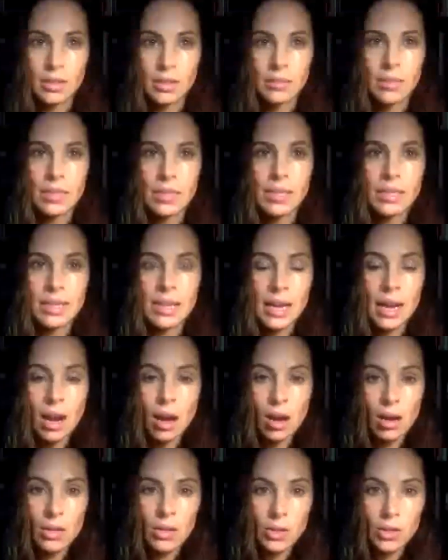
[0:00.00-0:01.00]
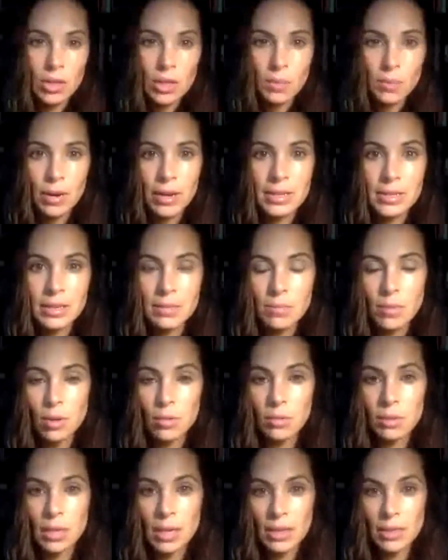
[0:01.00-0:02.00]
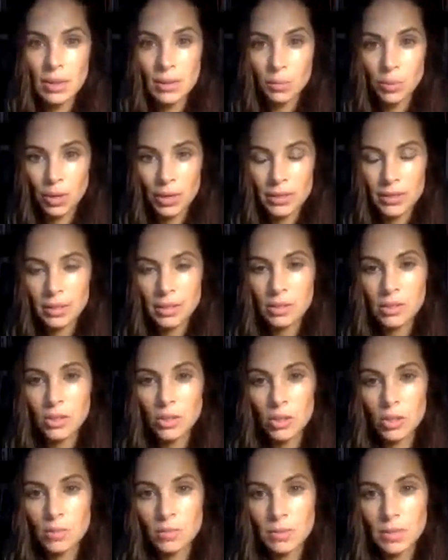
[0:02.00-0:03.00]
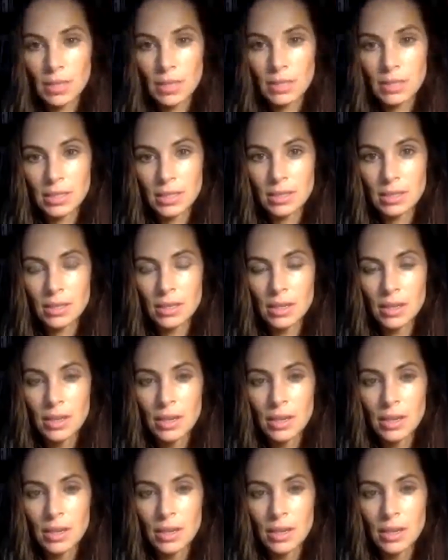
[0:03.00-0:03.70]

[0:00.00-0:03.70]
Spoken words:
But can I honor the present moment and the present circumstances?